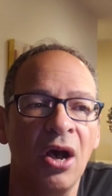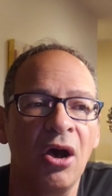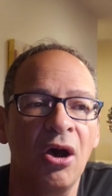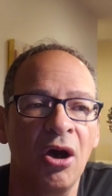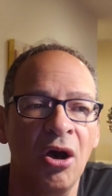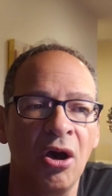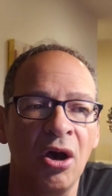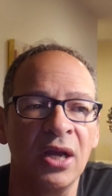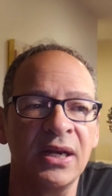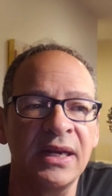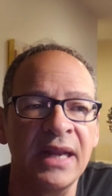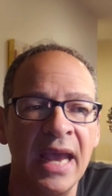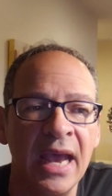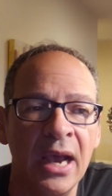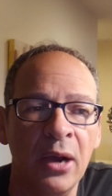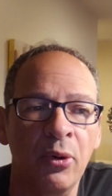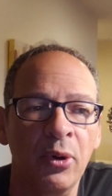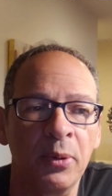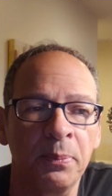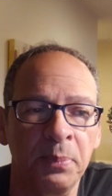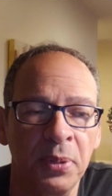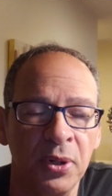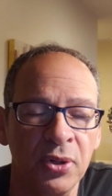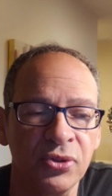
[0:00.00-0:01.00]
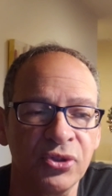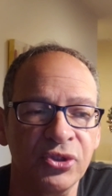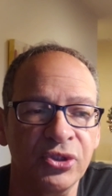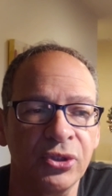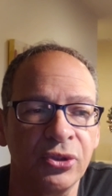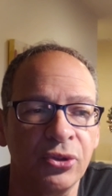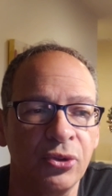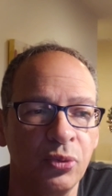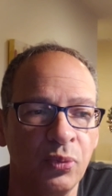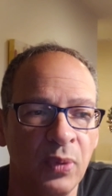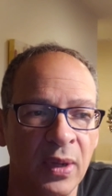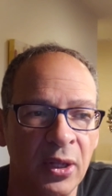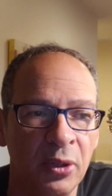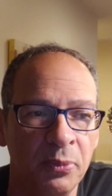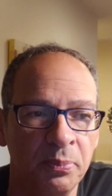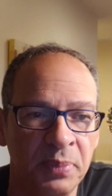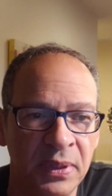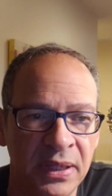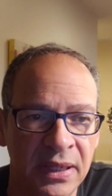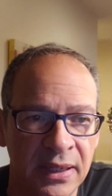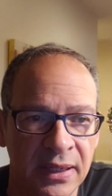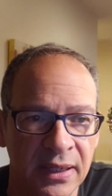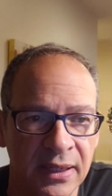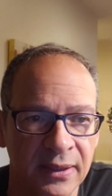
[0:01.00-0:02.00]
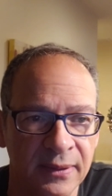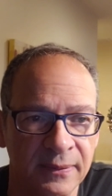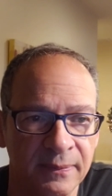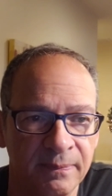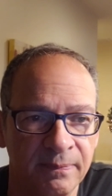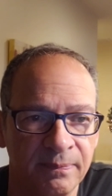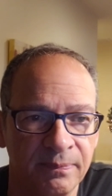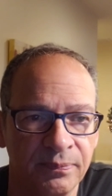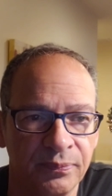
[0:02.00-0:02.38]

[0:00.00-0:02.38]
on our personal well-being.